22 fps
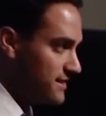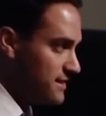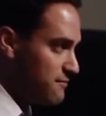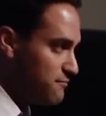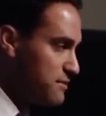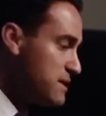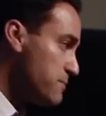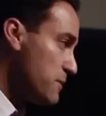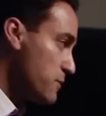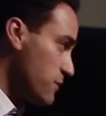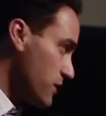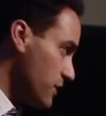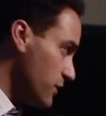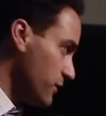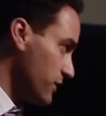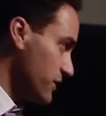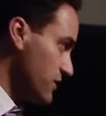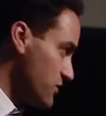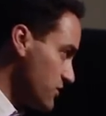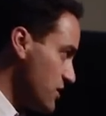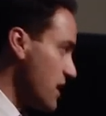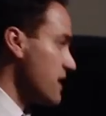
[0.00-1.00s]
People were going
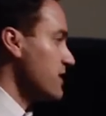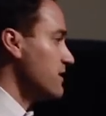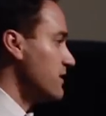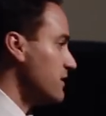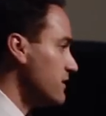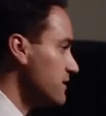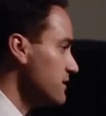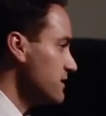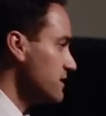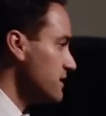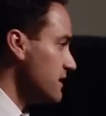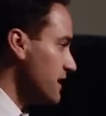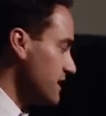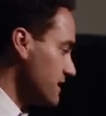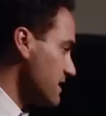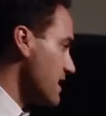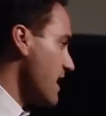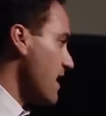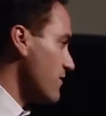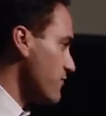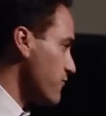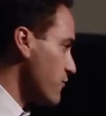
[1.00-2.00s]
to jail in
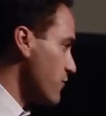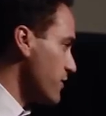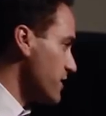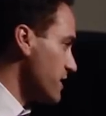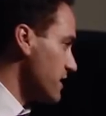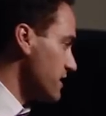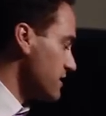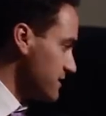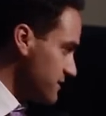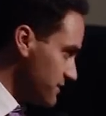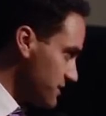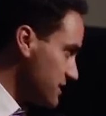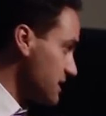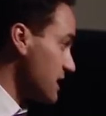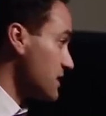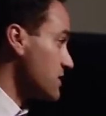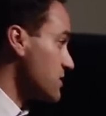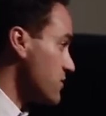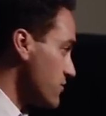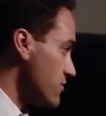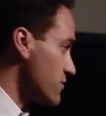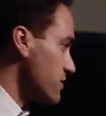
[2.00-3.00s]
California
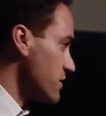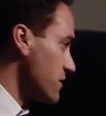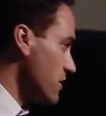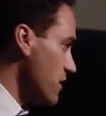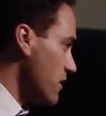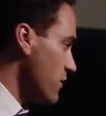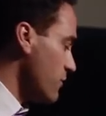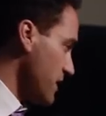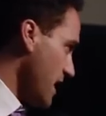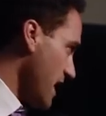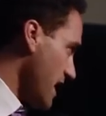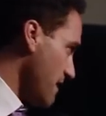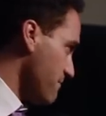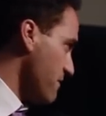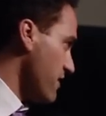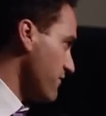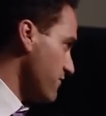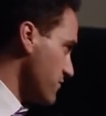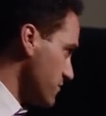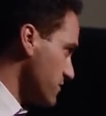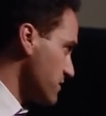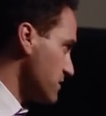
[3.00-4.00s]
6 years ago when I had my
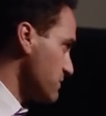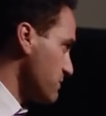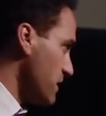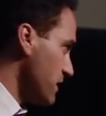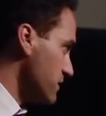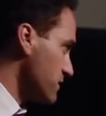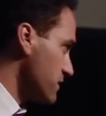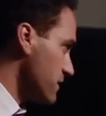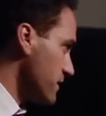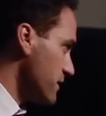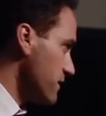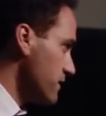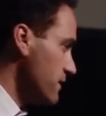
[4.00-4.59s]
first dispensary.